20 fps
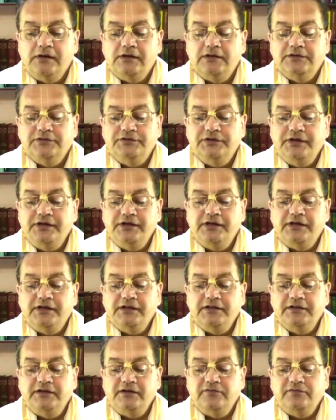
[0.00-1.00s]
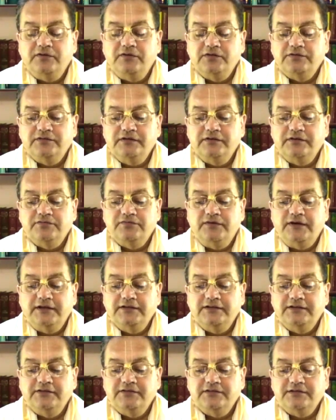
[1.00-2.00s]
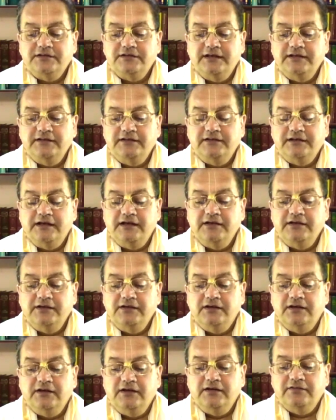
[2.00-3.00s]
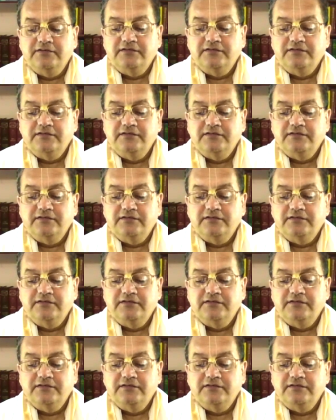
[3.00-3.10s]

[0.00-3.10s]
Sri Narendra was his father's 10th and youngest